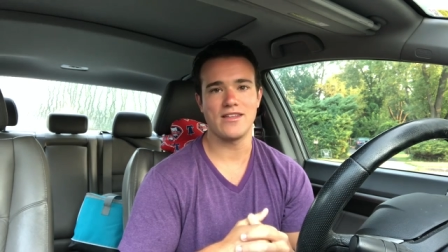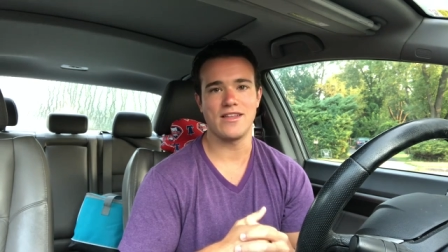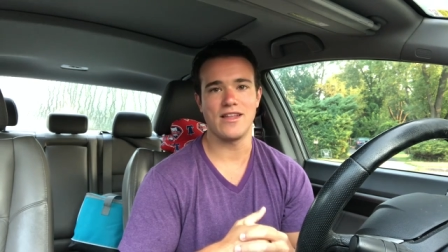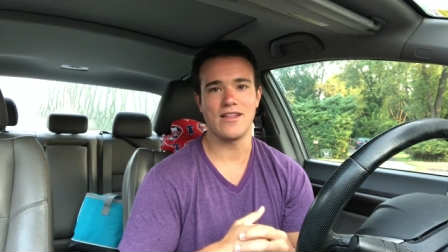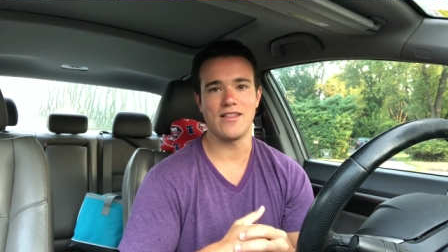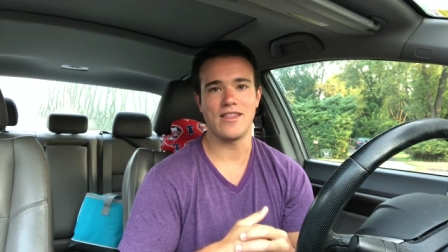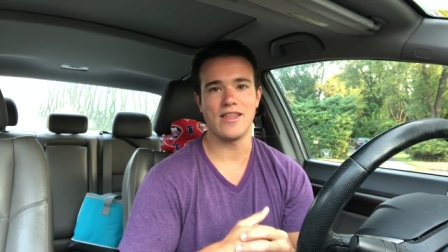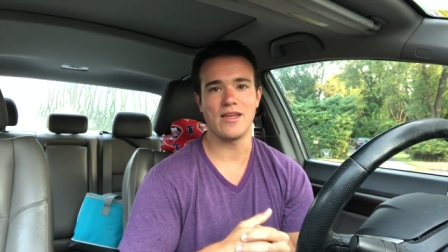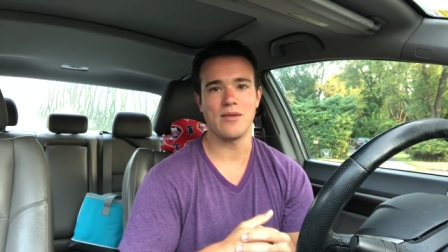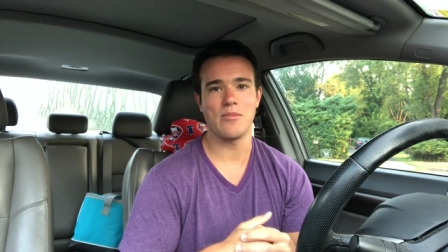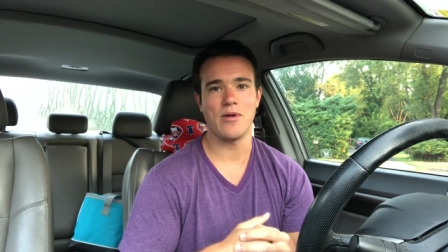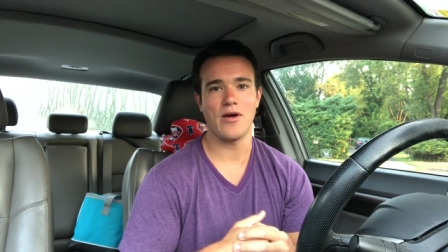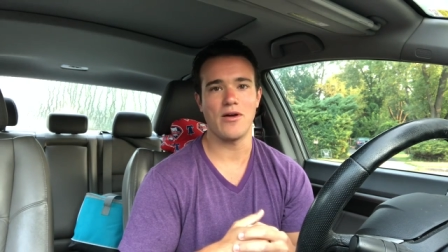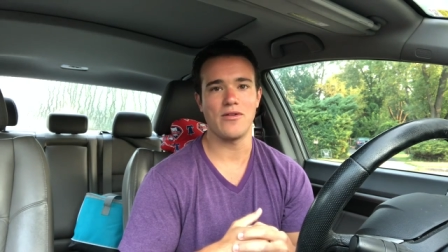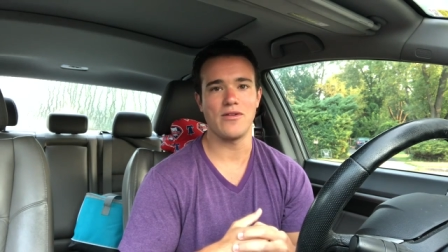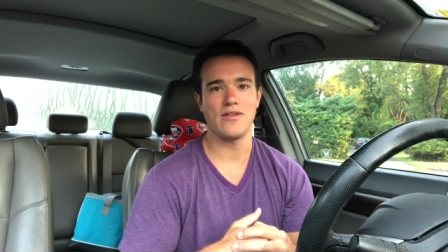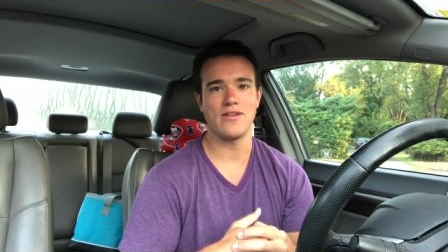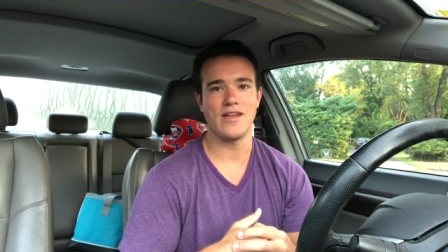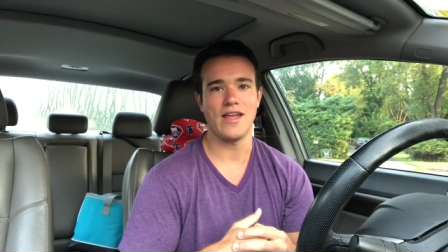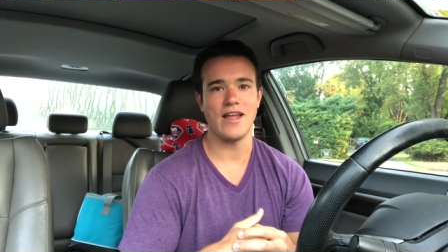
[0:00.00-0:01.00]
didn't think
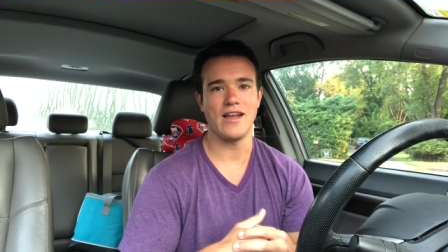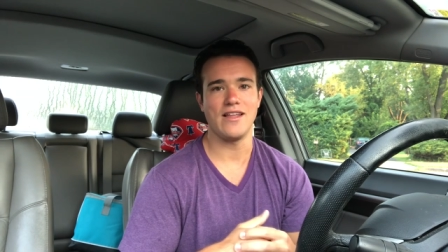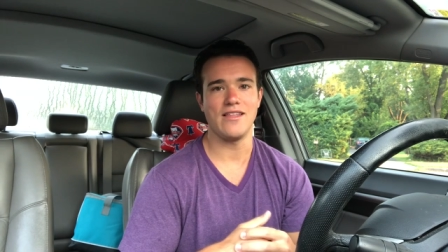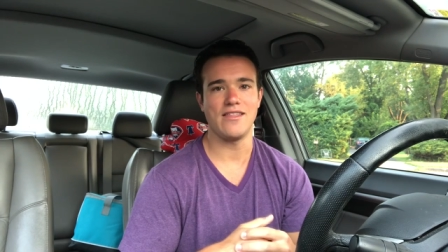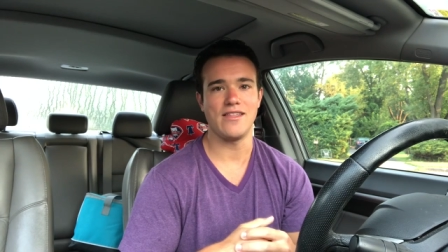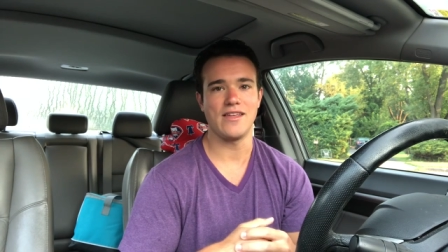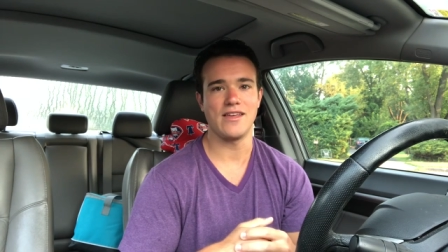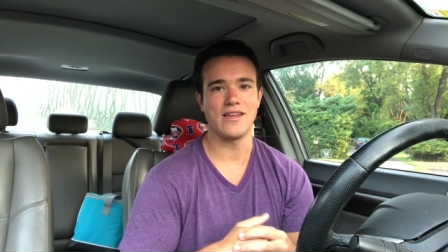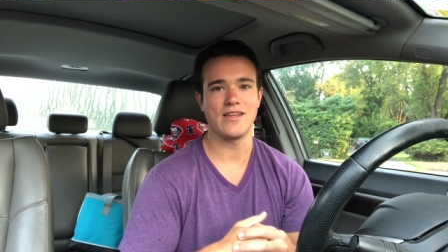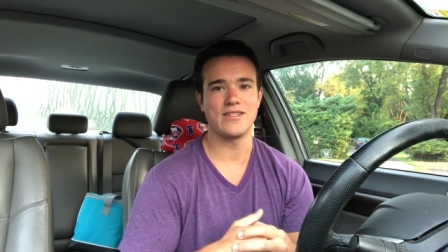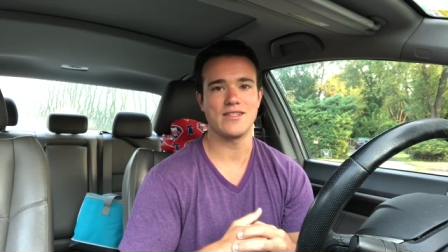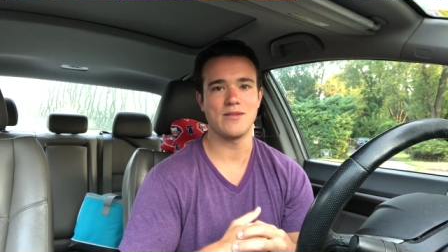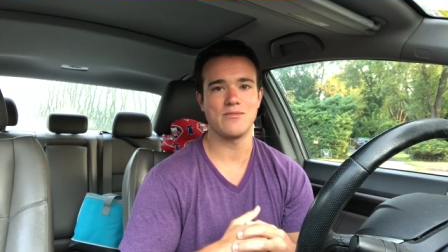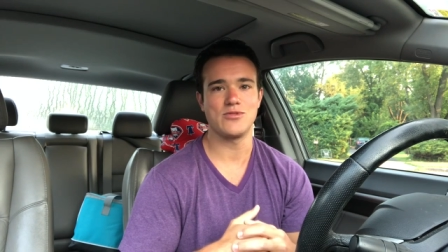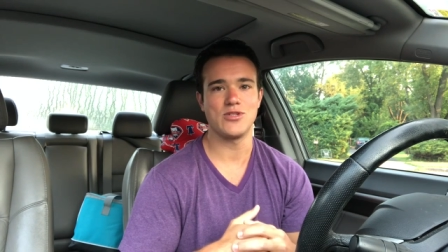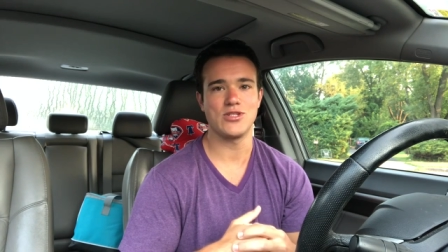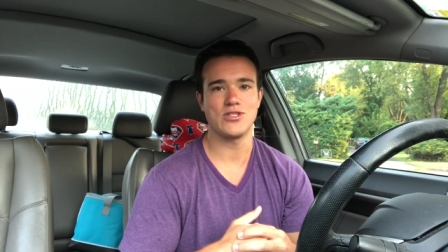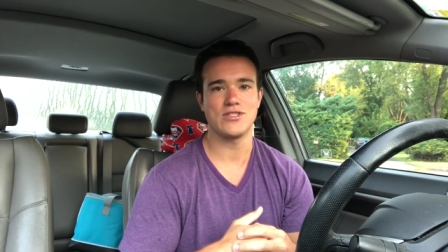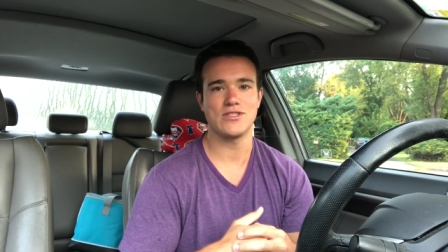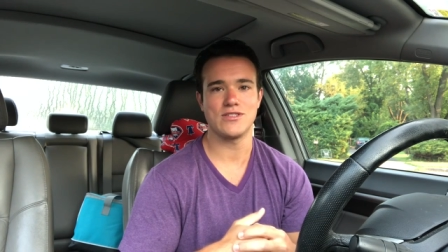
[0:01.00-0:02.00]
about anything
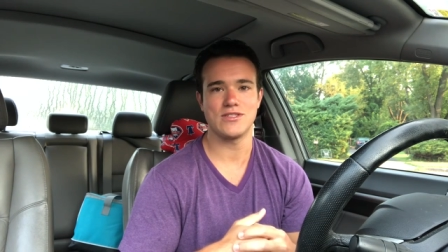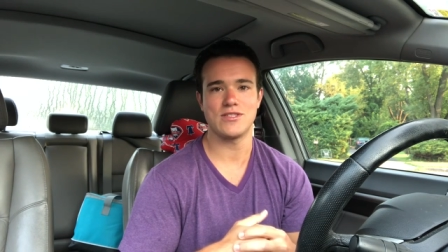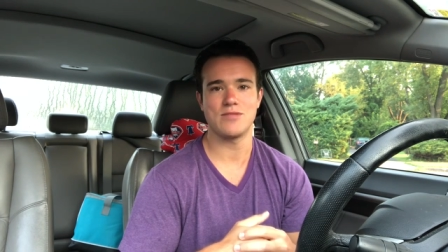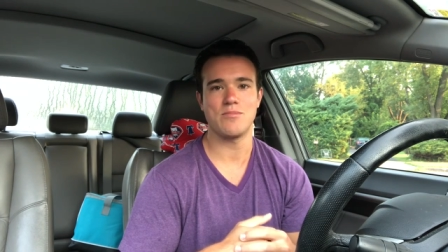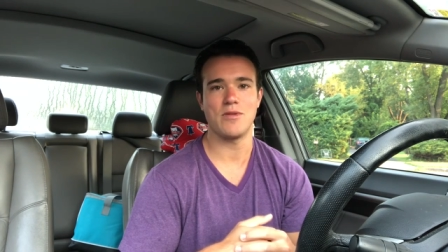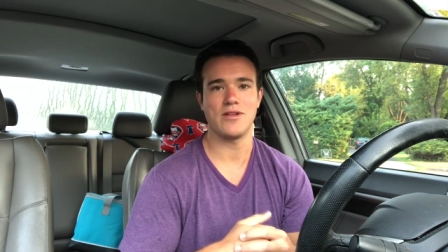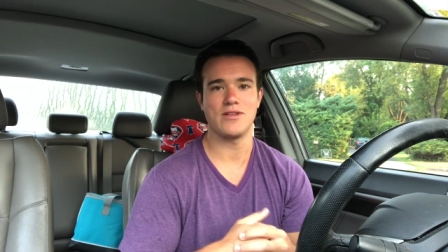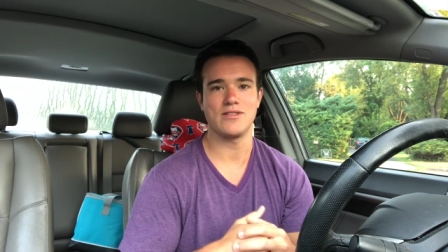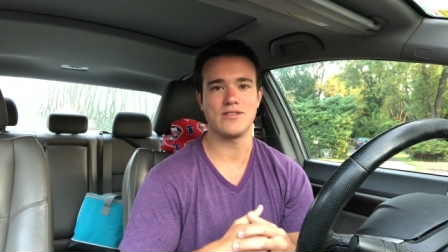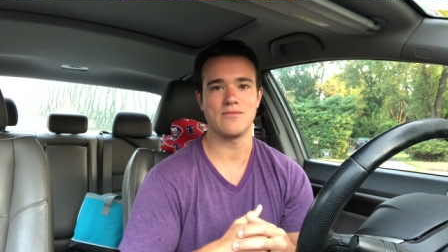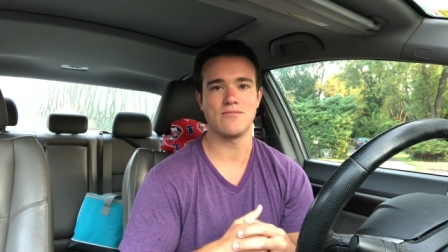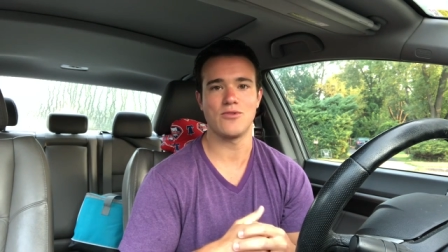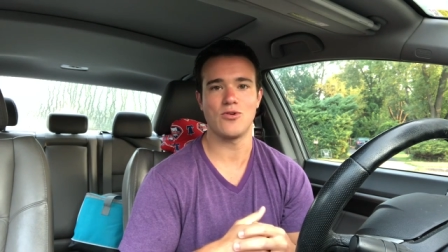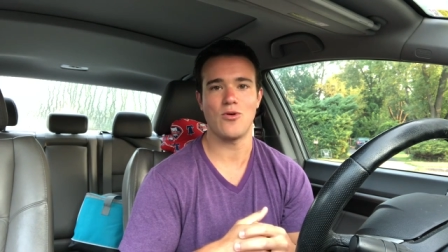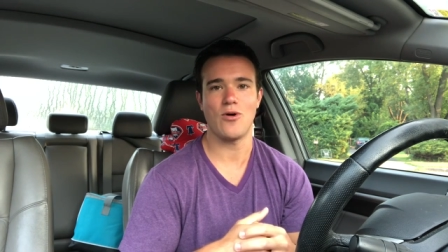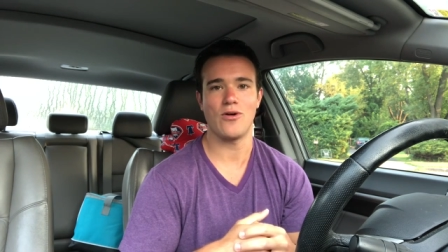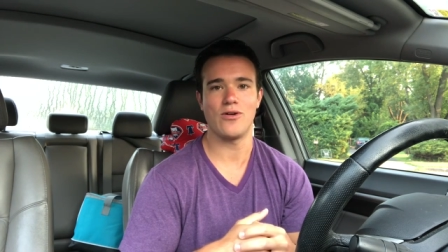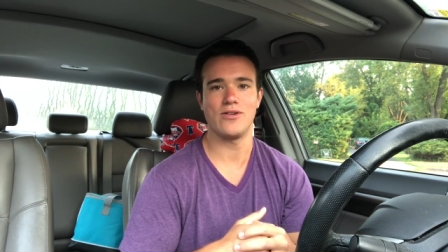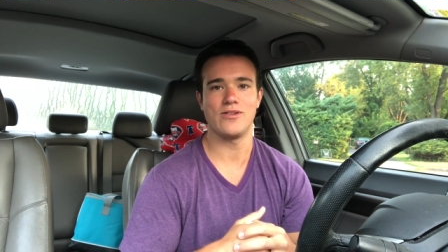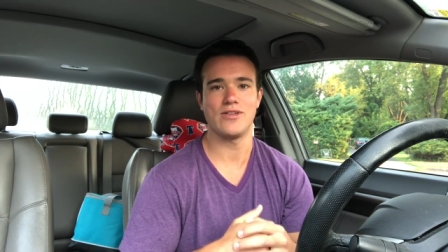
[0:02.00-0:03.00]
except just spend some
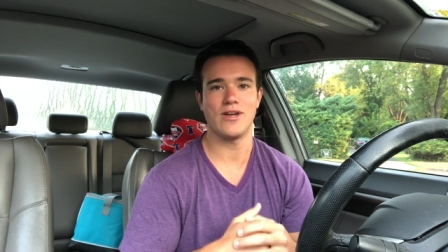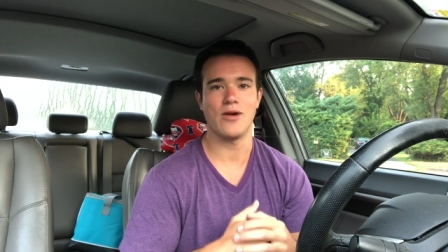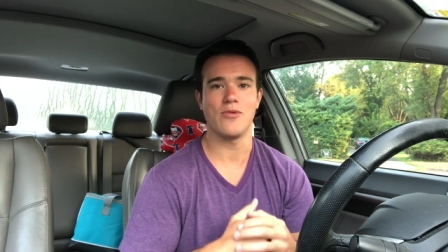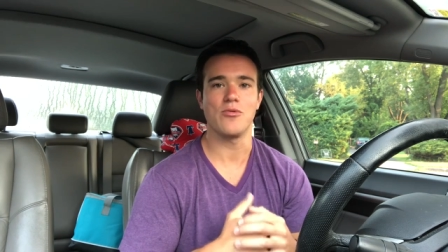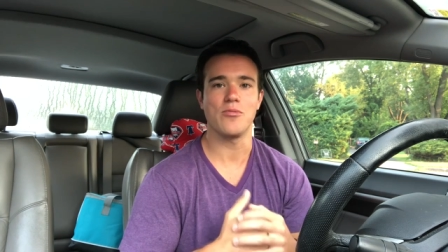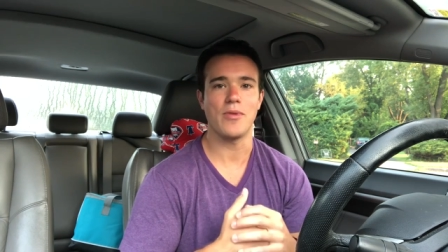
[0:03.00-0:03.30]
quality time